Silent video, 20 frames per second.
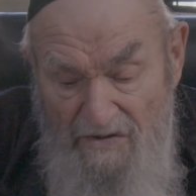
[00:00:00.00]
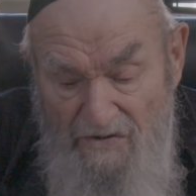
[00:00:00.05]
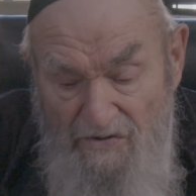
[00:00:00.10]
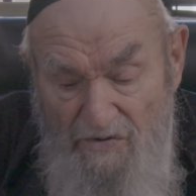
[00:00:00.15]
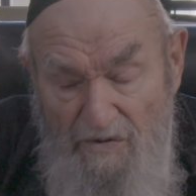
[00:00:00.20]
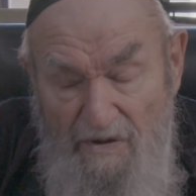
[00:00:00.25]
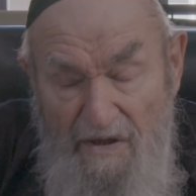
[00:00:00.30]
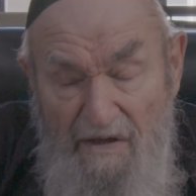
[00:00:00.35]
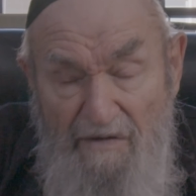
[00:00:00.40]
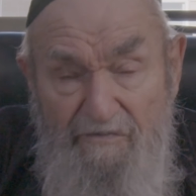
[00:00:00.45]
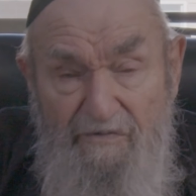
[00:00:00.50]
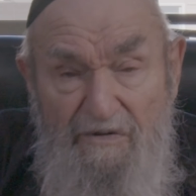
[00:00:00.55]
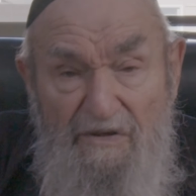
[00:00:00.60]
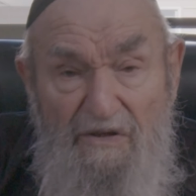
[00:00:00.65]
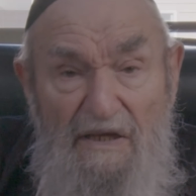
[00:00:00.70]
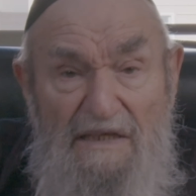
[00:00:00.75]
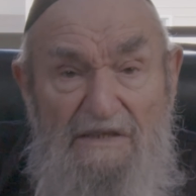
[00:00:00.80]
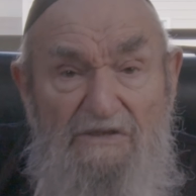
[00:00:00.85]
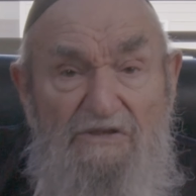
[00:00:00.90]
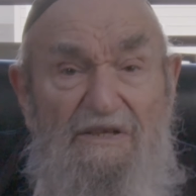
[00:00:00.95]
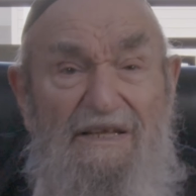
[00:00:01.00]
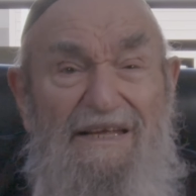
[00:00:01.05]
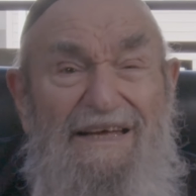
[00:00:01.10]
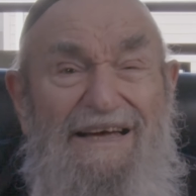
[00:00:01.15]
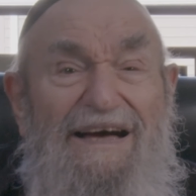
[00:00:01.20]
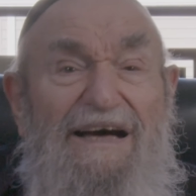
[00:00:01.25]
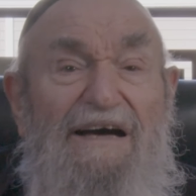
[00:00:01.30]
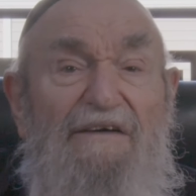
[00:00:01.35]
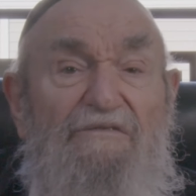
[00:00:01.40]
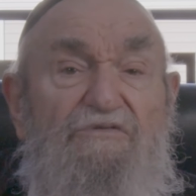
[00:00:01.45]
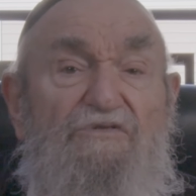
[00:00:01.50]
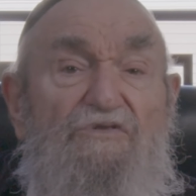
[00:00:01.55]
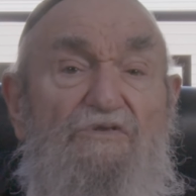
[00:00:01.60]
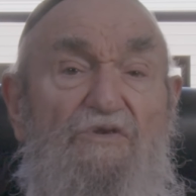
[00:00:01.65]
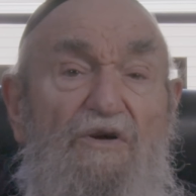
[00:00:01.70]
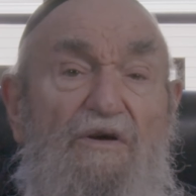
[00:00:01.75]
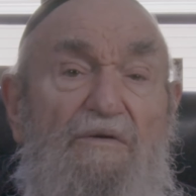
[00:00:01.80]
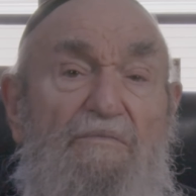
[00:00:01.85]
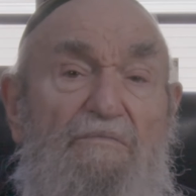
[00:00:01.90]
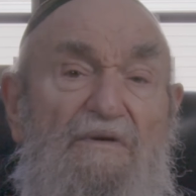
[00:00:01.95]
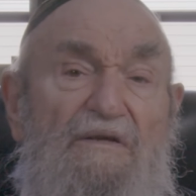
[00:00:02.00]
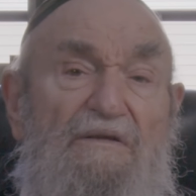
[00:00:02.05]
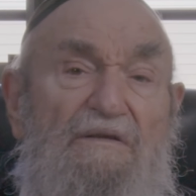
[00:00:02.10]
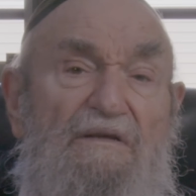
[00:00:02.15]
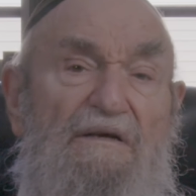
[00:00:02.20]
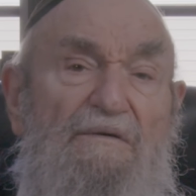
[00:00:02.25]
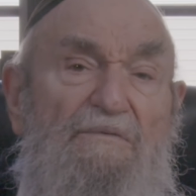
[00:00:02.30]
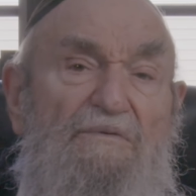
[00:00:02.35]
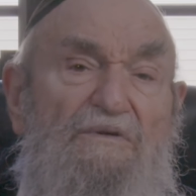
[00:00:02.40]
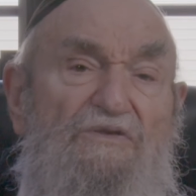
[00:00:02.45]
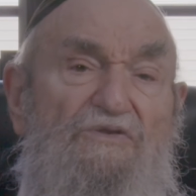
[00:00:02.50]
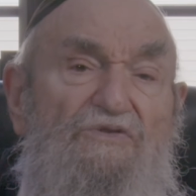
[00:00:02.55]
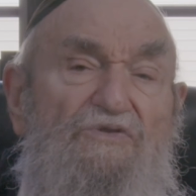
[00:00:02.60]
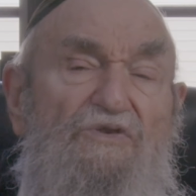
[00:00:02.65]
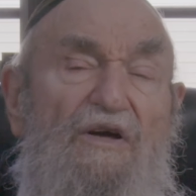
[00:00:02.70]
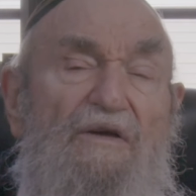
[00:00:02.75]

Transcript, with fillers: so therefore, that's the Rav's Neumann. Now, it's